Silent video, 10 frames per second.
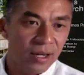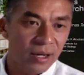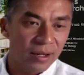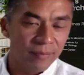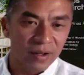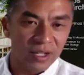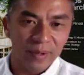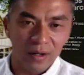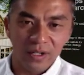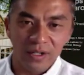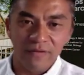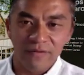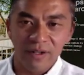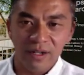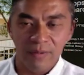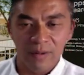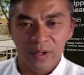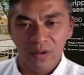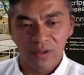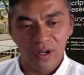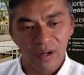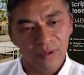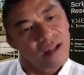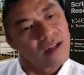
uh, in mouse models of um, immunotherapy.